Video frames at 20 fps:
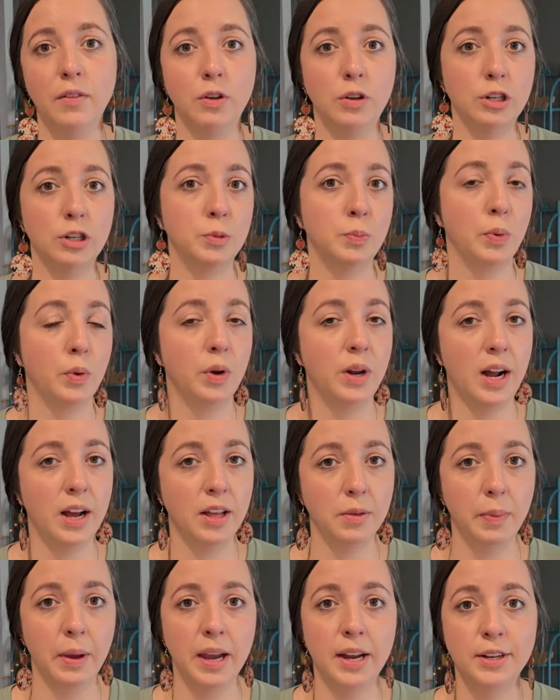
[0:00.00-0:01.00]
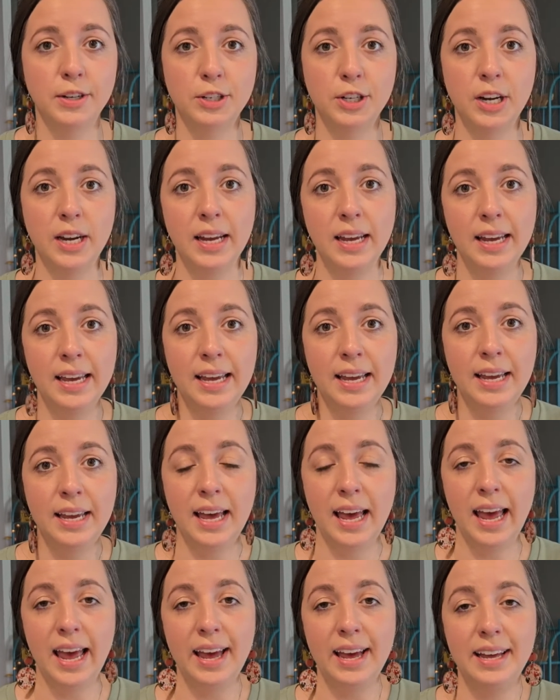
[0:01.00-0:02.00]
You can just pull it out of the pantry
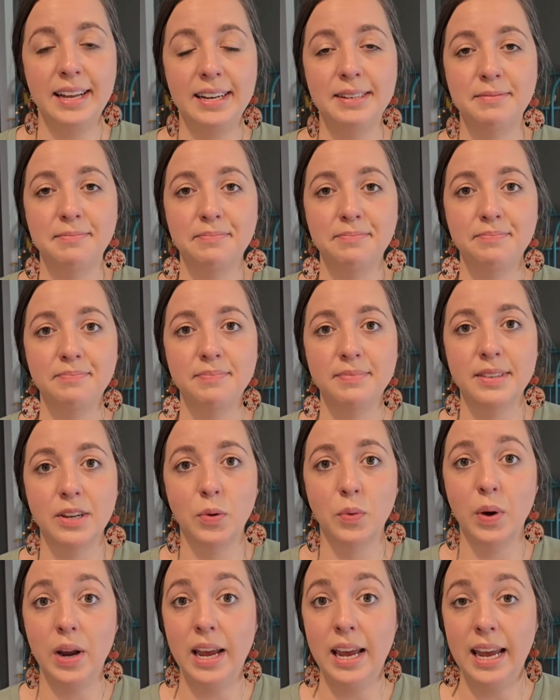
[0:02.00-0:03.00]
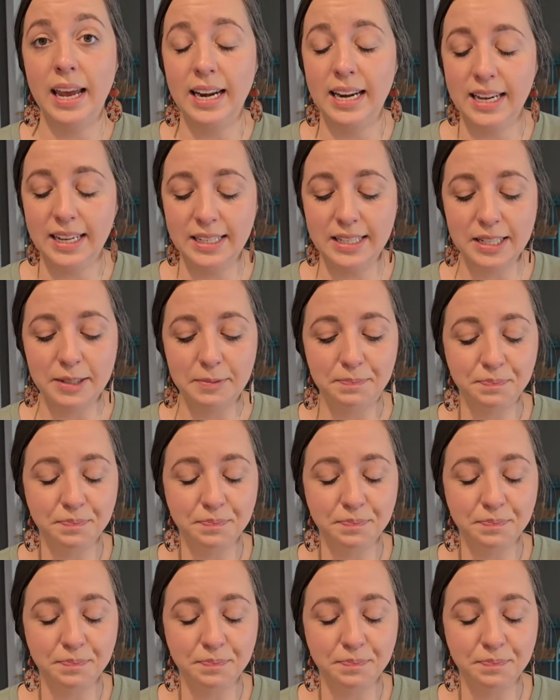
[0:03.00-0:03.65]
and reheat it.